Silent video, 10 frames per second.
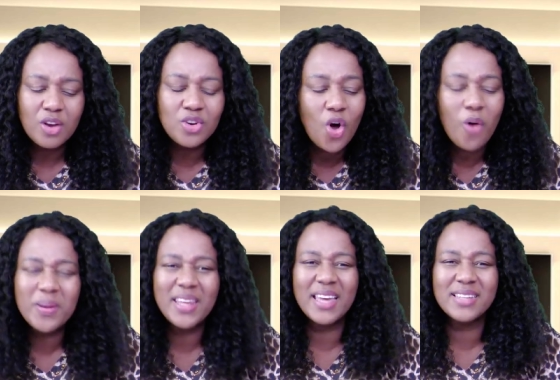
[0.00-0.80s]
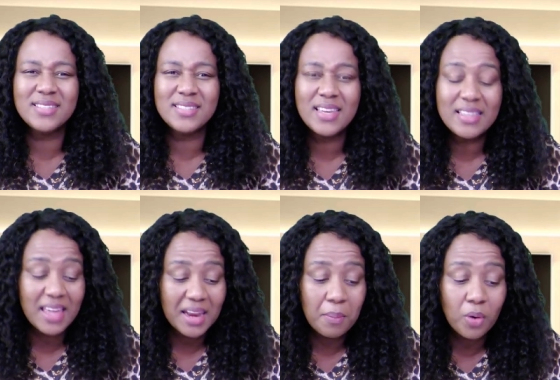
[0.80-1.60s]
Nobody can see
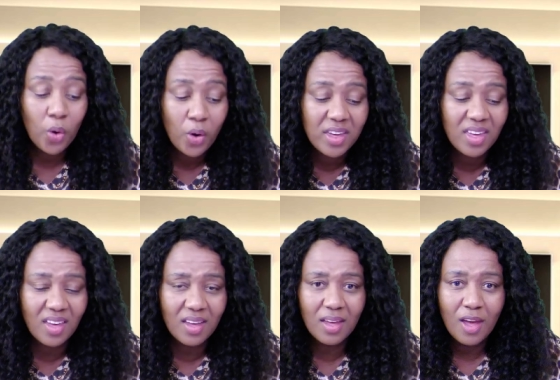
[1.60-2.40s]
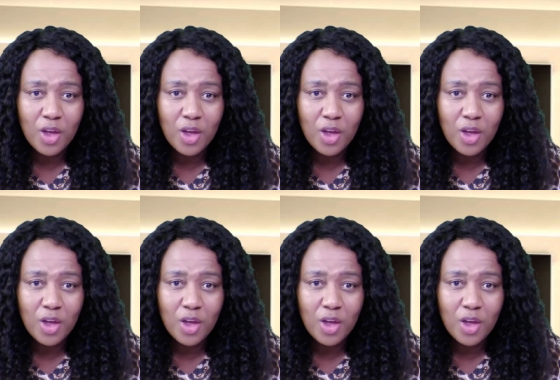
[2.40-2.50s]
that I'm cooking.